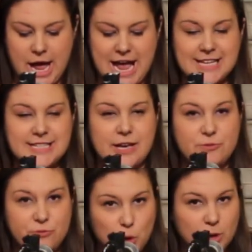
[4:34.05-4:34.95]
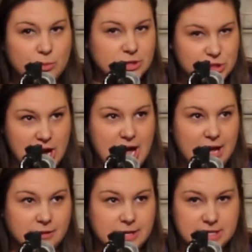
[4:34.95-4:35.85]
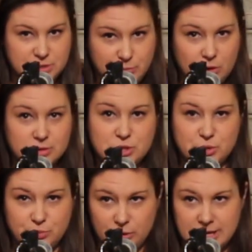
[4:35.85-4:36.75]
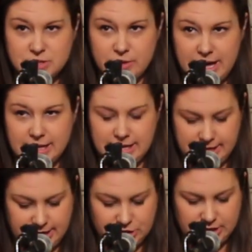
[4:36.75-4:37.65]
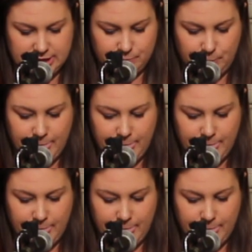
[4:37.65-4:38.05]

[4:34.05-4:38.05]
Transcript: As a former child exposed to parental alienation,